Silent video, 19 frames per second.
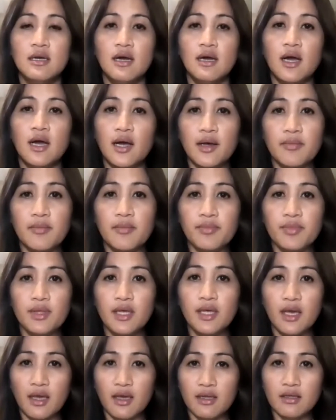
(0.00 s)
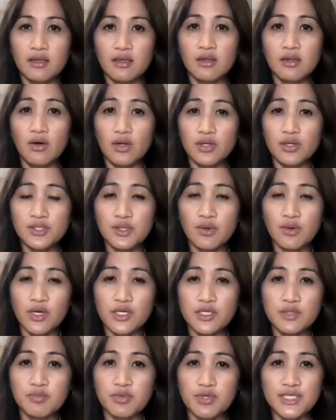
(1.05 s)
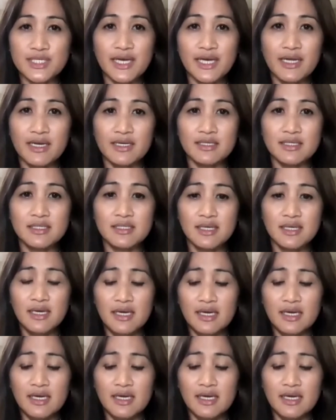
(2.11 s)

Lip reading: can also cause bursitis.